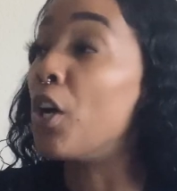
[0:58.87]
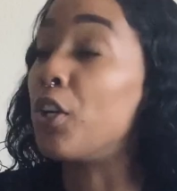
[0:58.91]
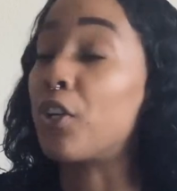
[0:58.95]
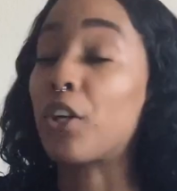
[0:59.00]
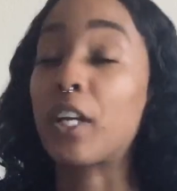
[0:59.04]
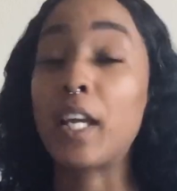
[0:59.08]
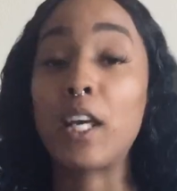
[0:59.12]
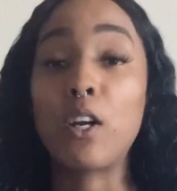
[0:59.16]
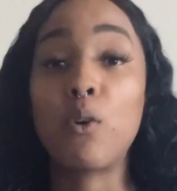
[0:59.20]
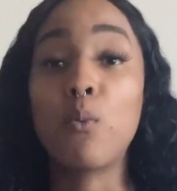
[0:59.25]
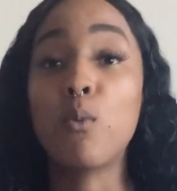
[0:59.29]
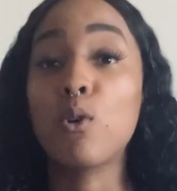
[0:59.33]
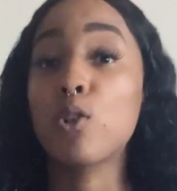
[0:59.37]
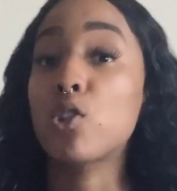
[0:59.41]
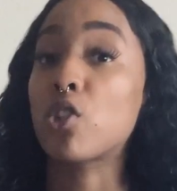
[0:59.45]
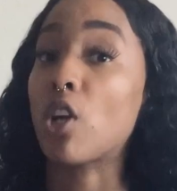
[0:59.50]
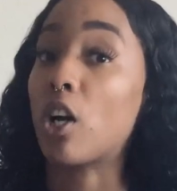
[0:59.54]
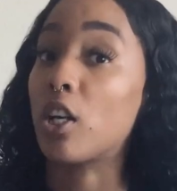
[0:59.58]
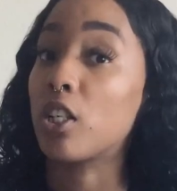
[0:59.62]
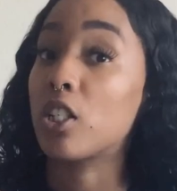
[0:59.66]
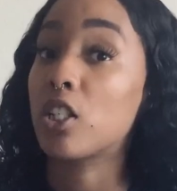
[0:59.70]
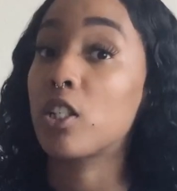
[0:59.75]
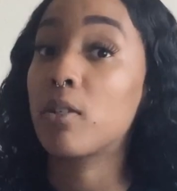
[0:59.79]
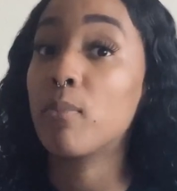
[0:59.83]
your candle will
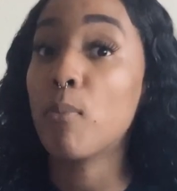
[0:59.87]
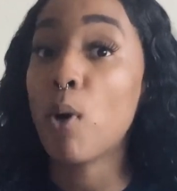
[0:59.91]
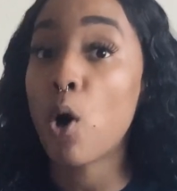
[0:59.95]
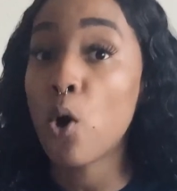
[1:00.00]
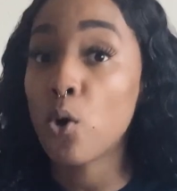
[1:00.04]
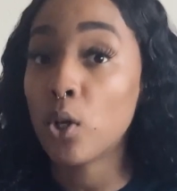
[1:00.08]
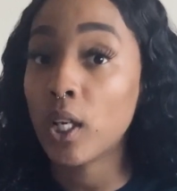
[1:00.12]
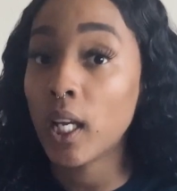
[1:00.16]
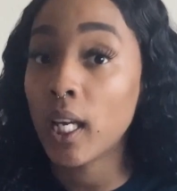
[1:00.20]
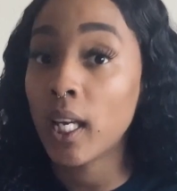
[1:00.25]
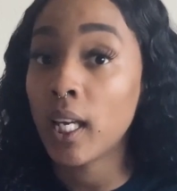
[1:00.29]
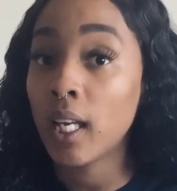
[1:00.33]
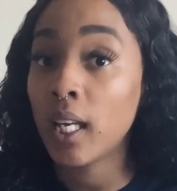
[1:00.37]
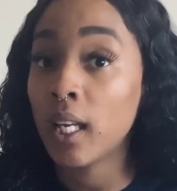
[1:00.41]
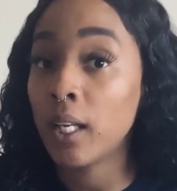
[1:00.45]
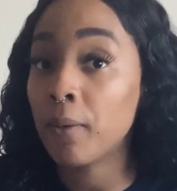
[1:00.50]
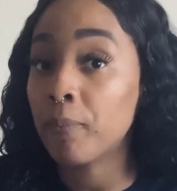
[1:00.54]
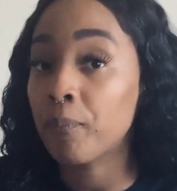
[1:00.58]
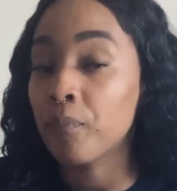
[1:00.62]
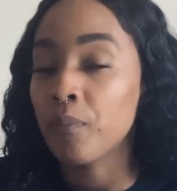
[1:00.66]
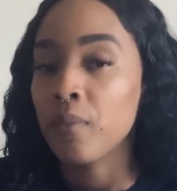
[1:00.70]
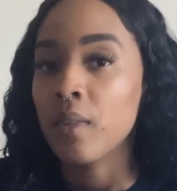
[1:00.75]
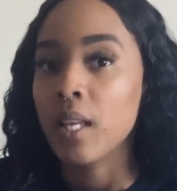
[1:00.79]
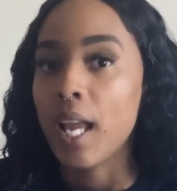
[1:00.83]
start
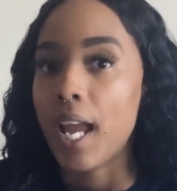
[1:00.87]
smoking,